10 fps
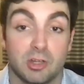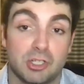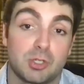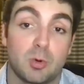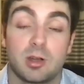
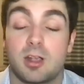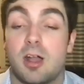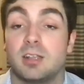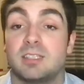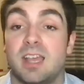short
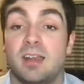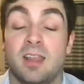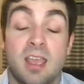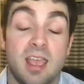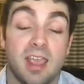content.
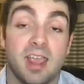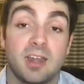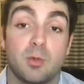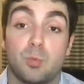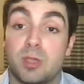
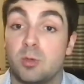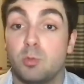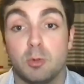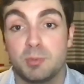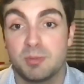And we
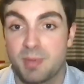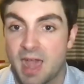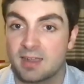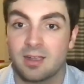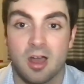will be
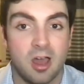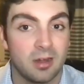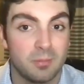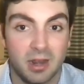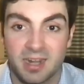back
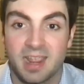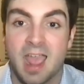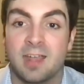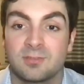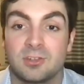on Monday
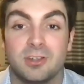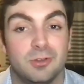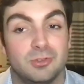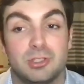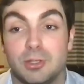
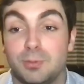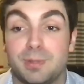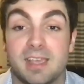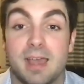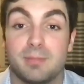afternoon, 2
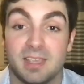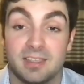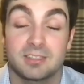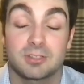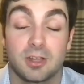p.m.
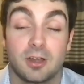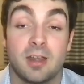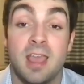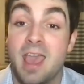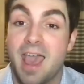Eastern.
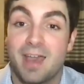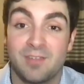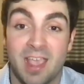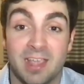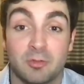Have
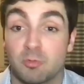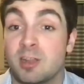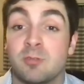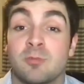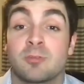a
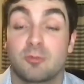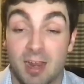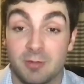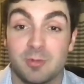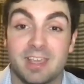great,
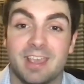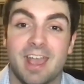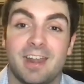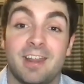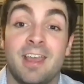great
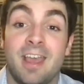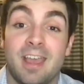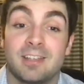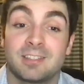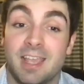weekend.
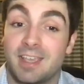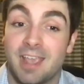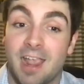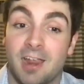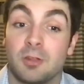Take
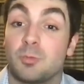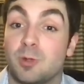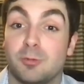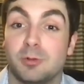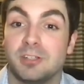care.
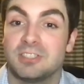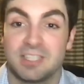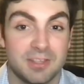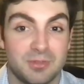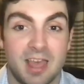We will
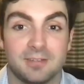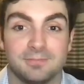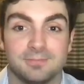see you then.